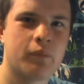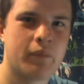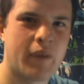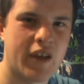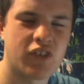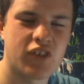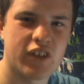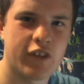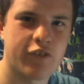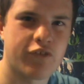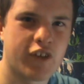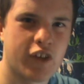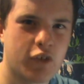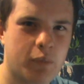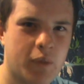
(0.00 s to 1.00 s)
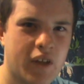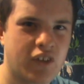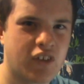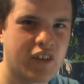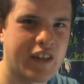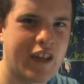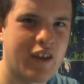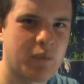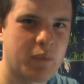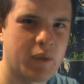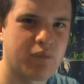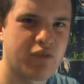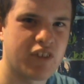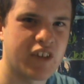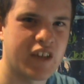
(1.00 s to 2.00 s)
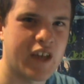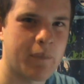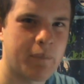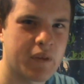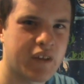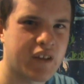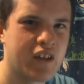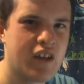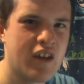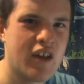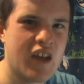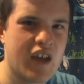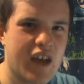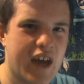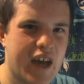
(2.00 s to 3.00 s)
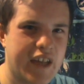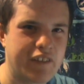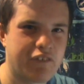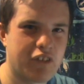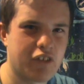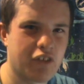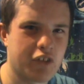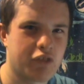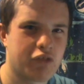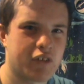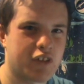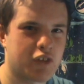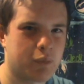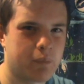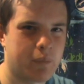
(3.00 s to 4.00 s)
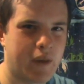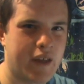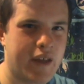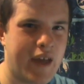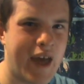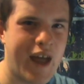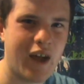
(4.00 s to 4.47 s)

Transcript: mess in the first place and that would be pretty epic and it would also explain